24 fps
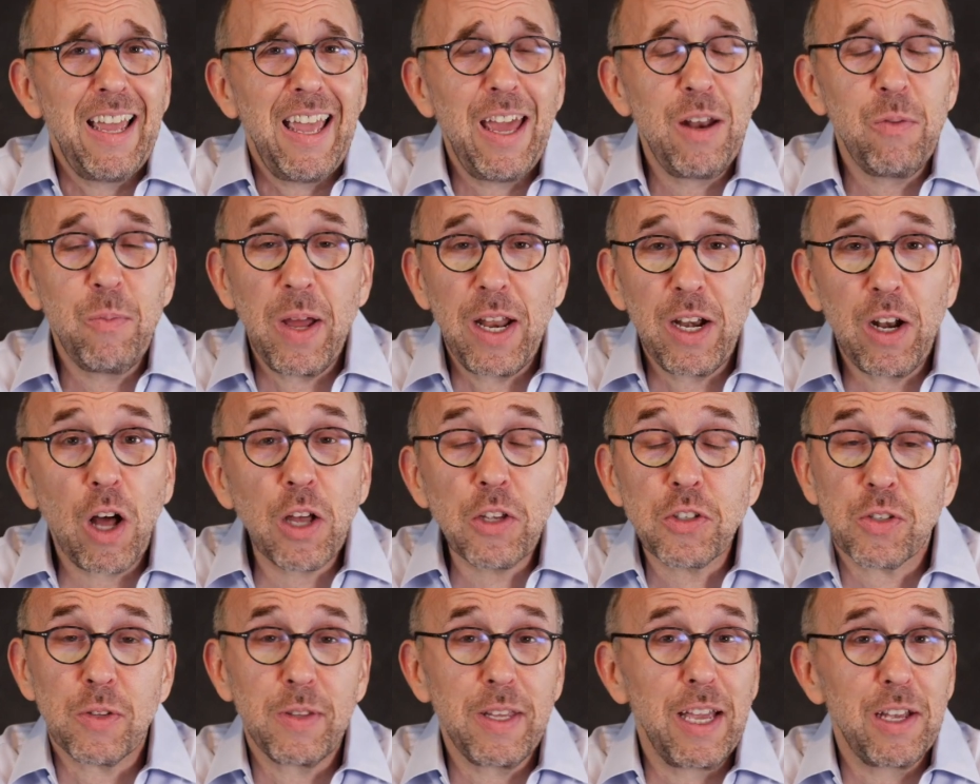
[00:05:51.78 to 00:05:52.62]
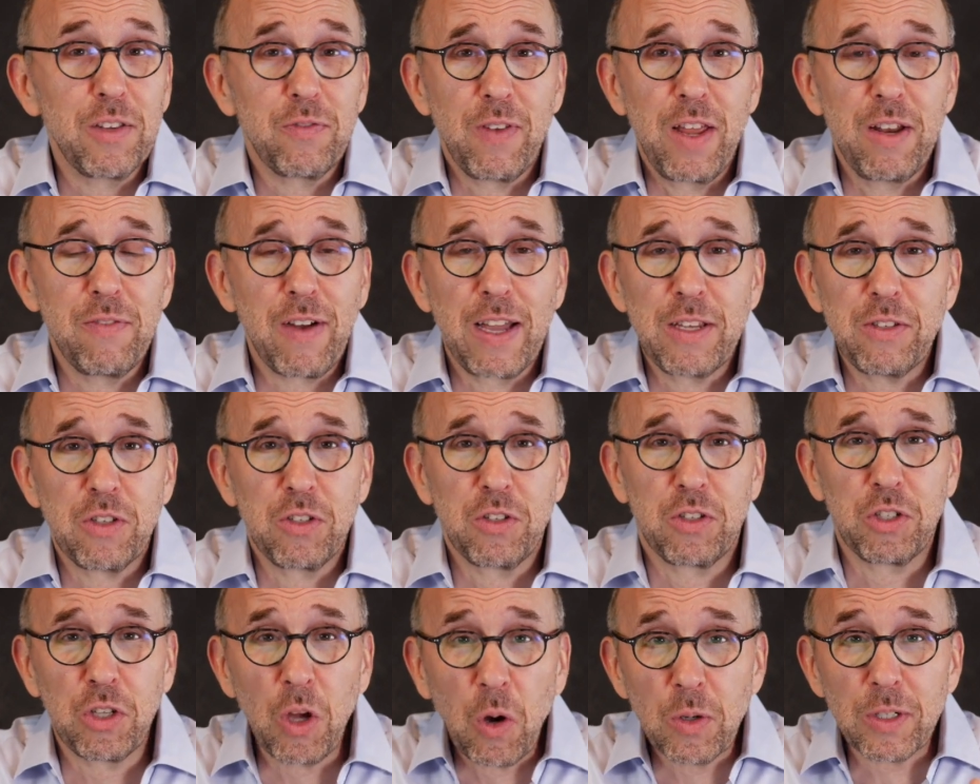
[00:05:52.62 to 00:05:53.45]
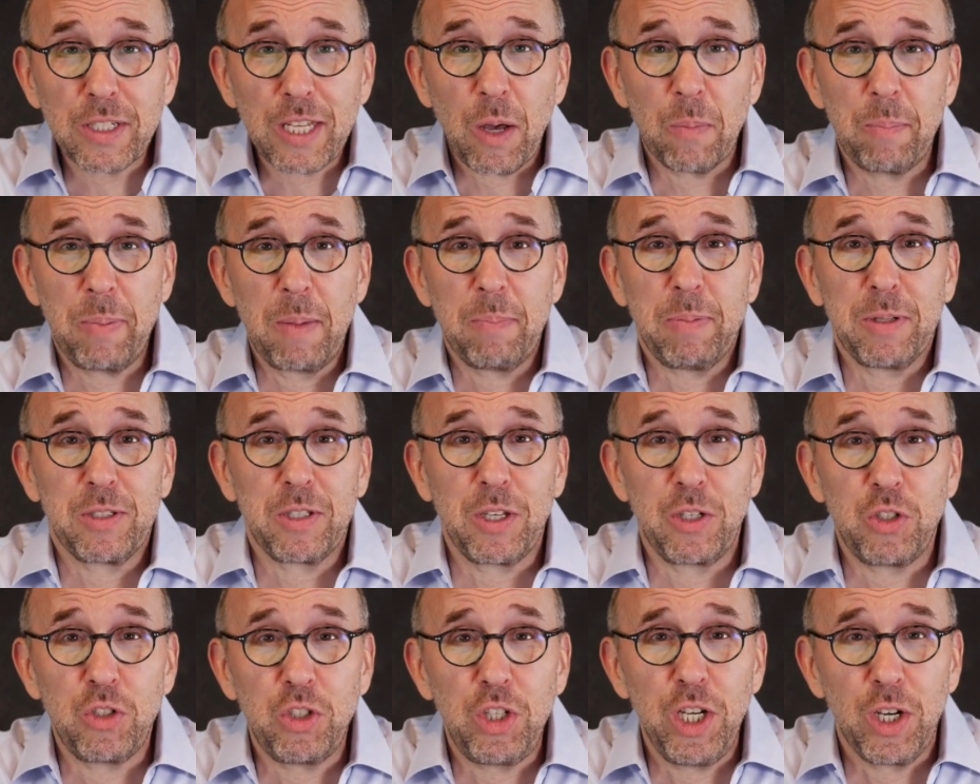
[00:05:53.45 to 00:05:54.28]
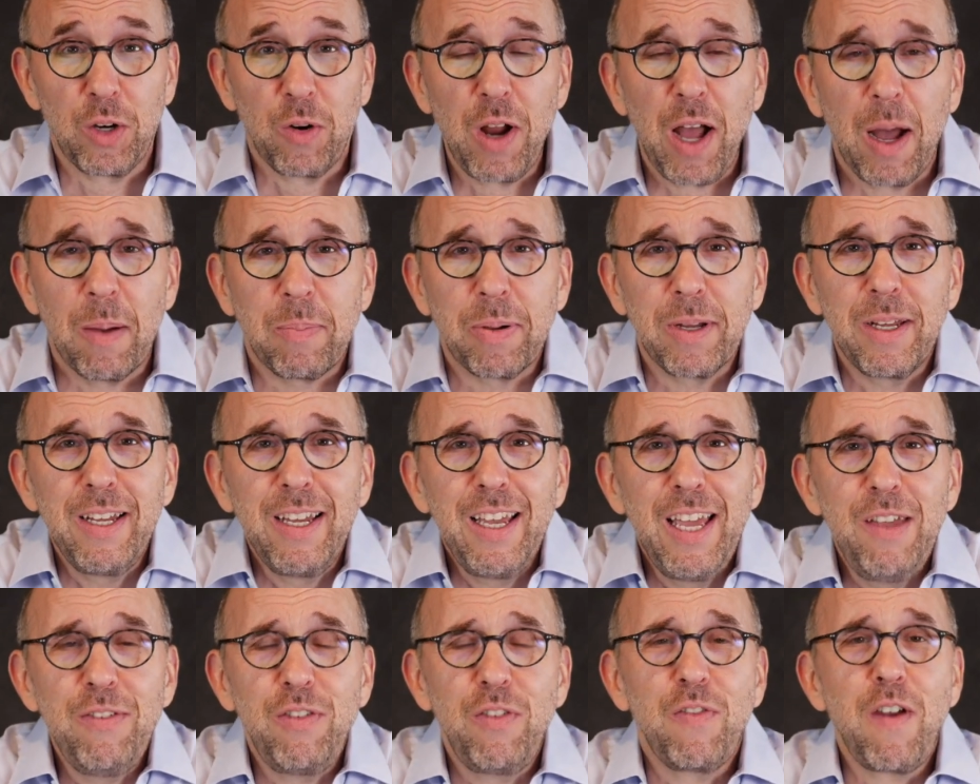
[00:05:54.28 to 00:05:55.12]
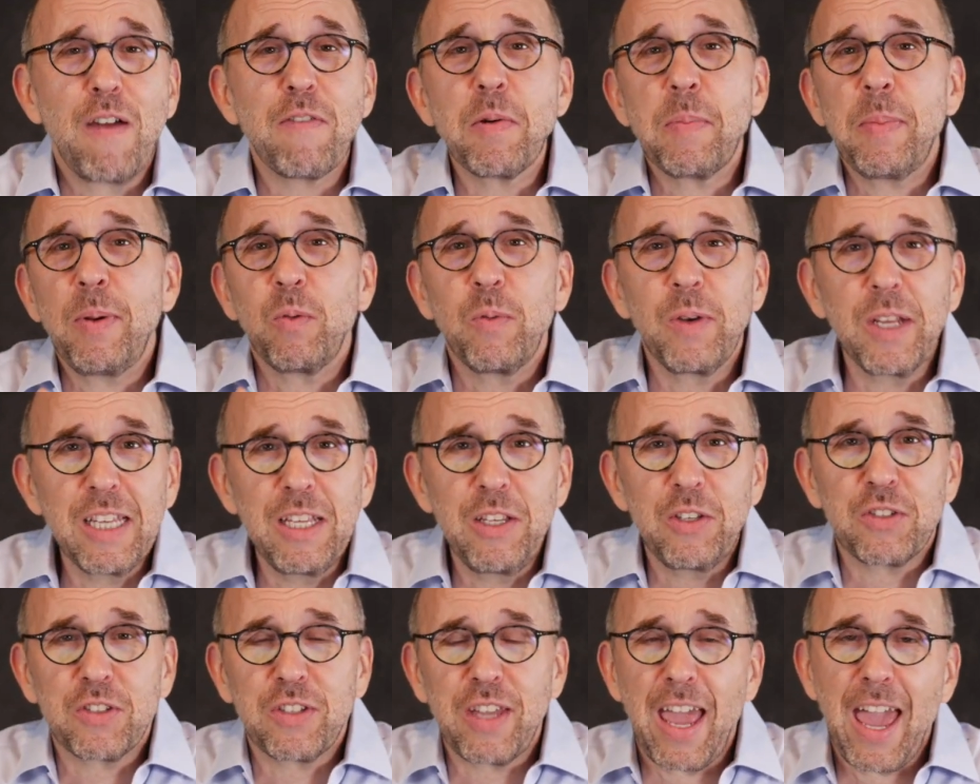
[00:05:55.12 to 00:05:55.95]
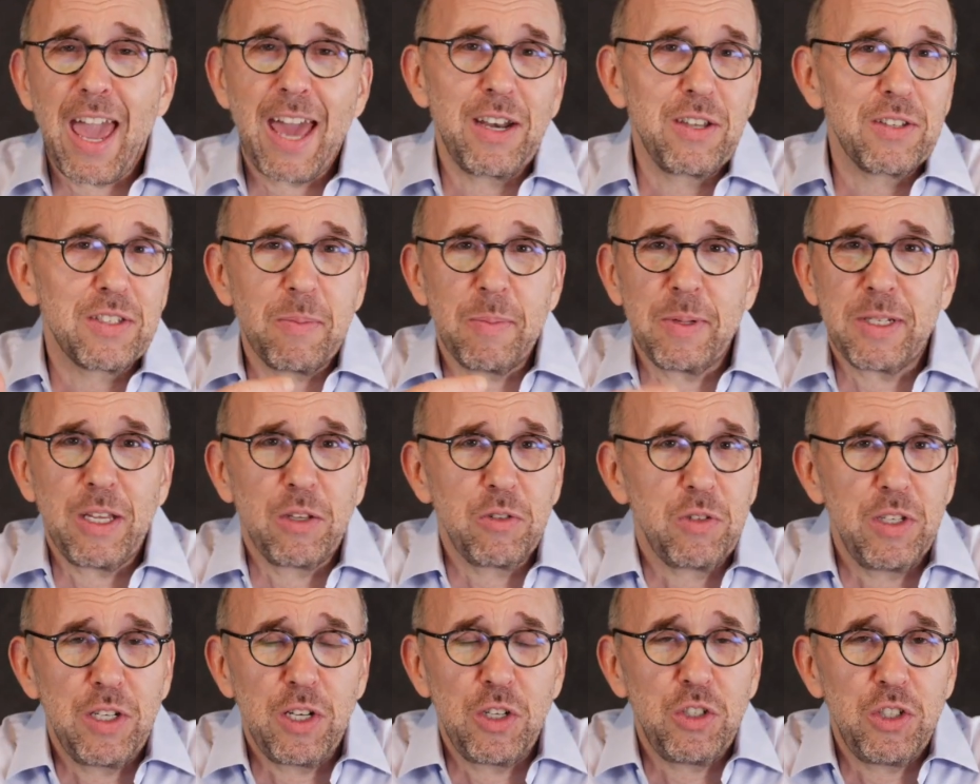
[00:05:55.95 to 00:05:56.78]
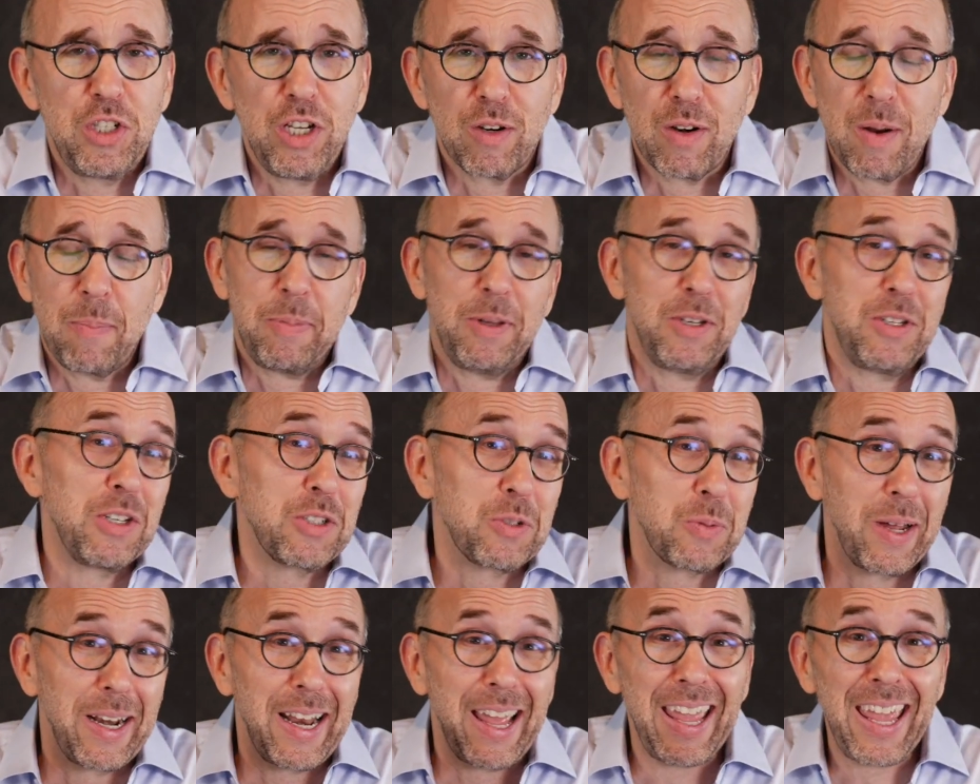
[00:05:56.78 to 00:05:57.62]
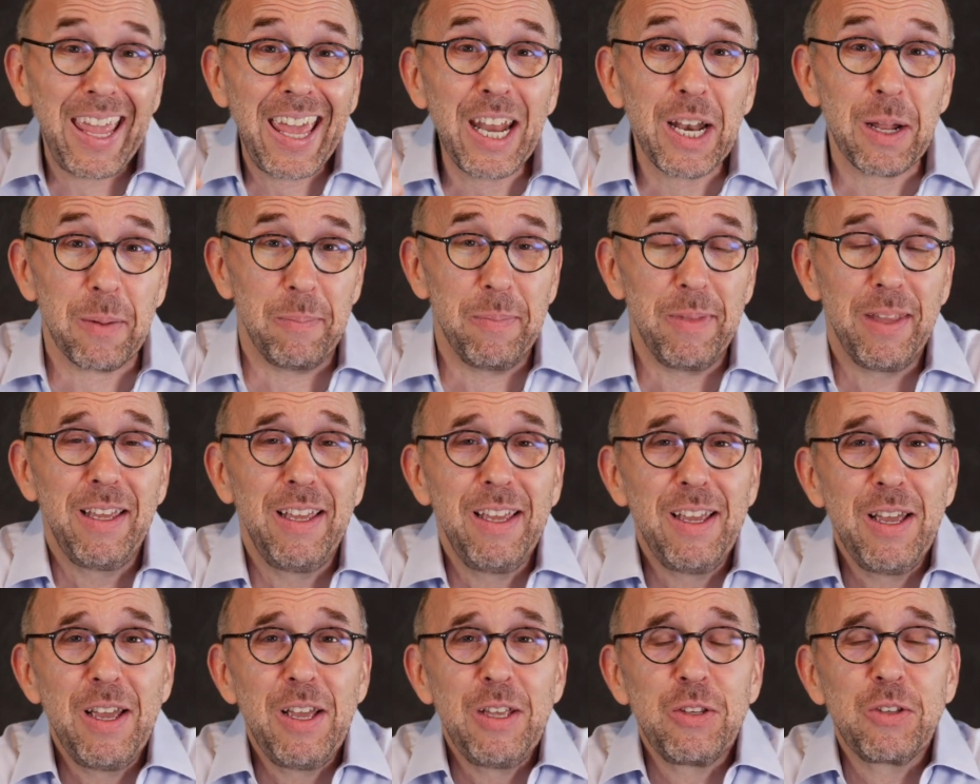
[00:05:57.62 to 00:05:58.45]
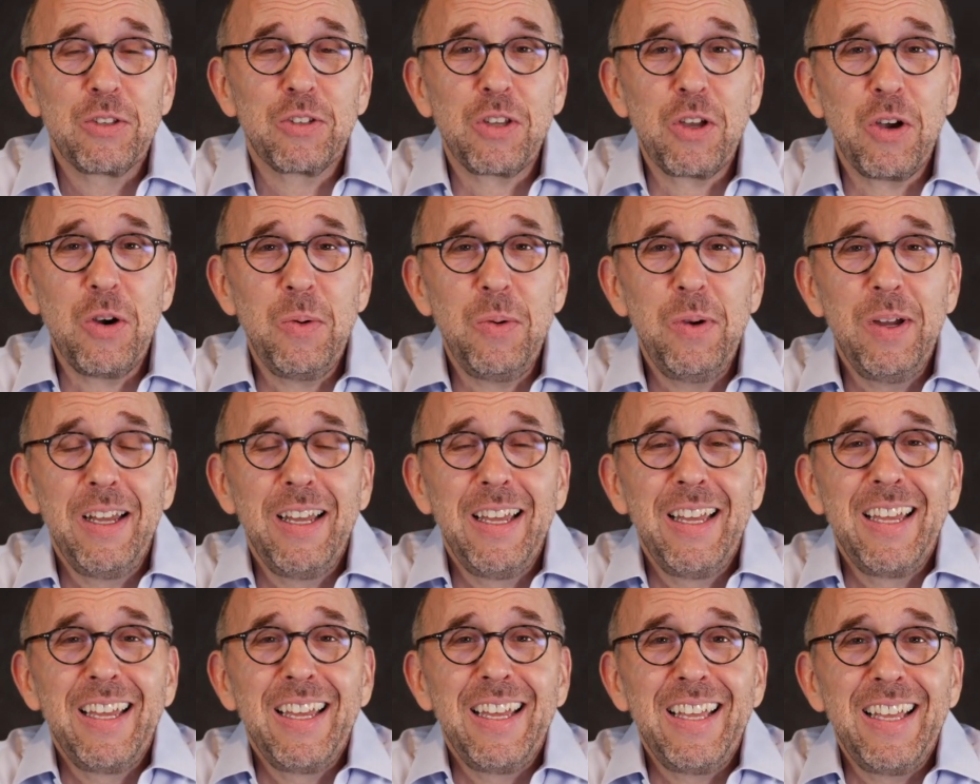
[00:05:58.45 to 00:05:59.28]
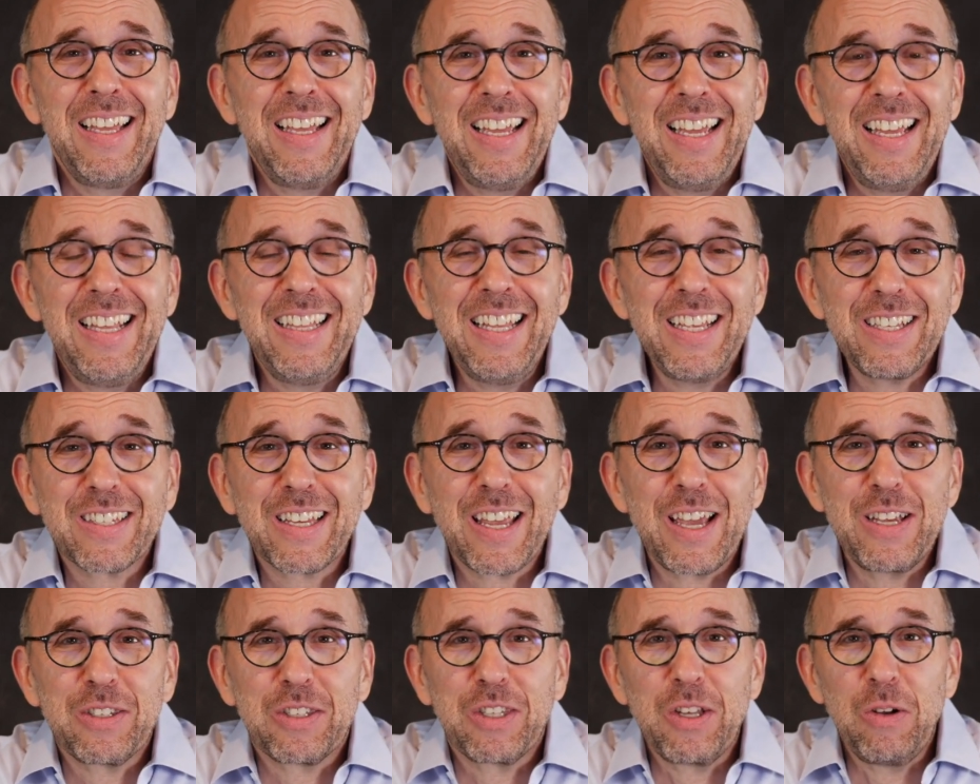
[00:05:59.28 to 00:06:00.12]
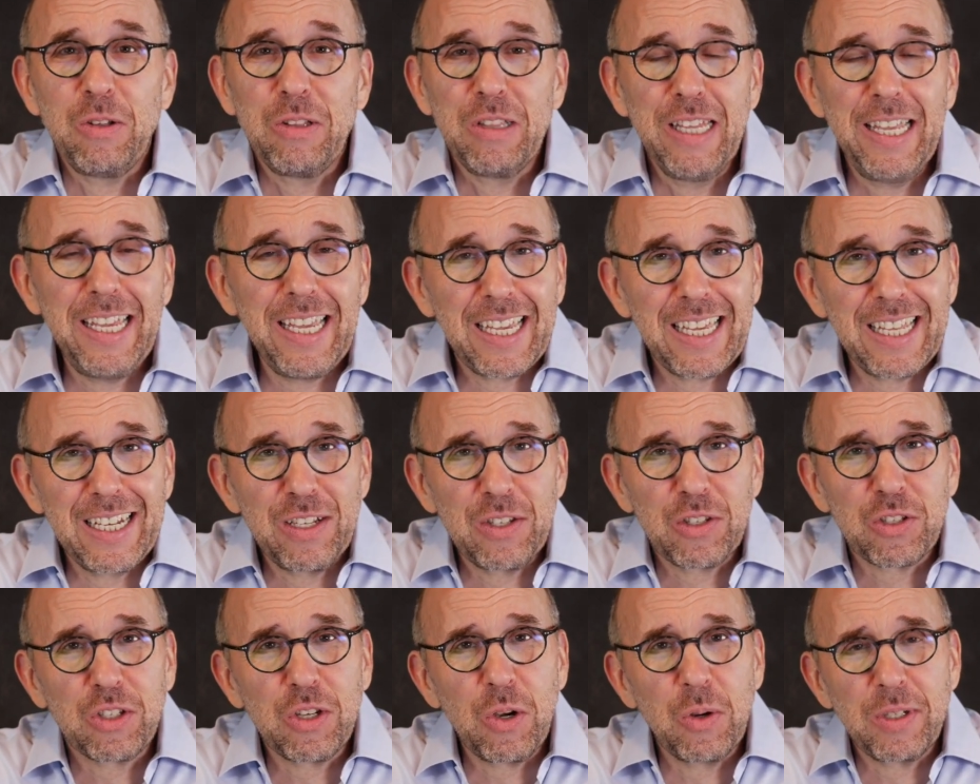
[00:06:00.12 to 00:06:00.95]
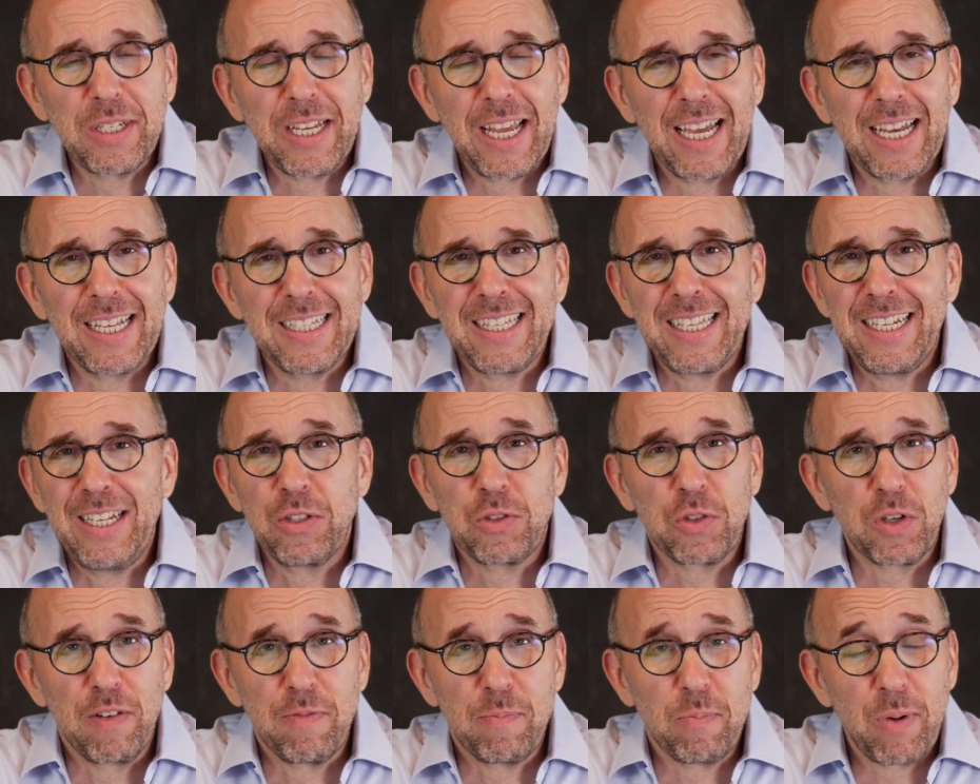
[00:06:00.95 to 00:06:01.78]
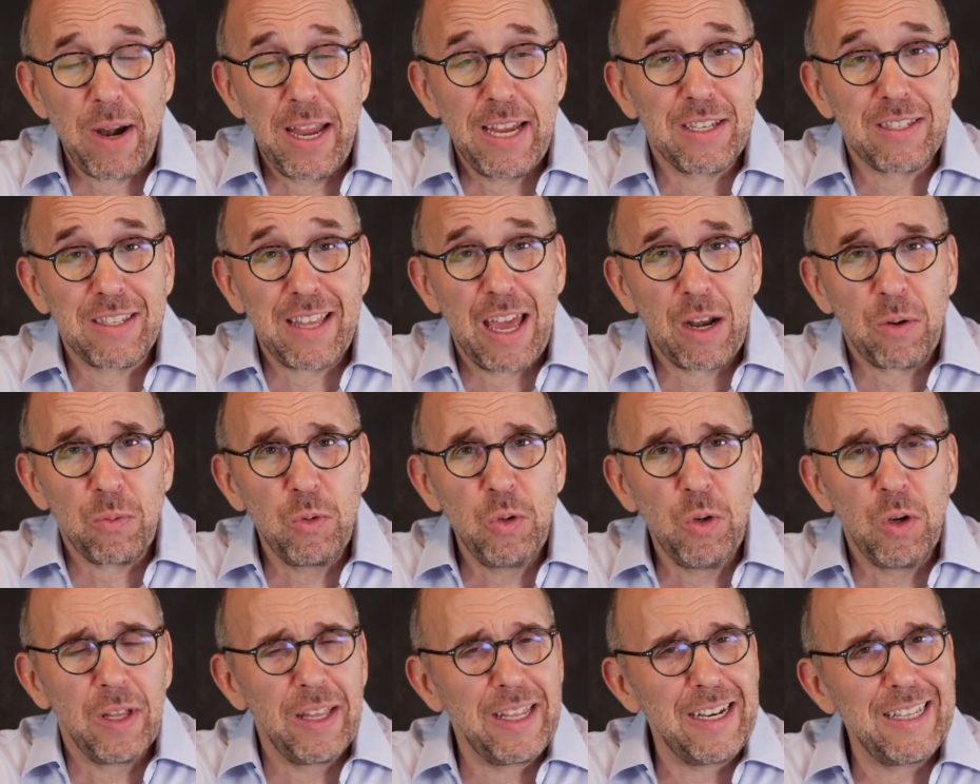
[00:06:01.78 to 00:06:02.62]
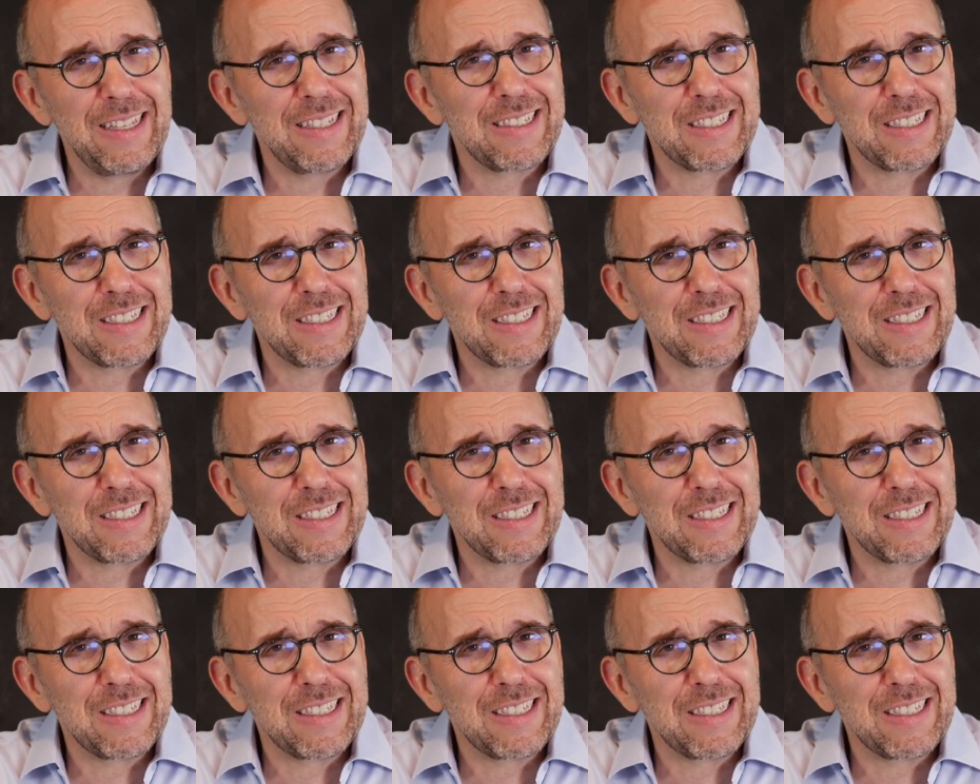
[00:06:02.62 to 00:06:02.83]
and also the advice is don't tell people to cheer up. If you've ever been really sad and someone tells you to cheer up, you just want to hit them. So in this case, though, Lincoln is so talented, he sort of breaks that rule. And in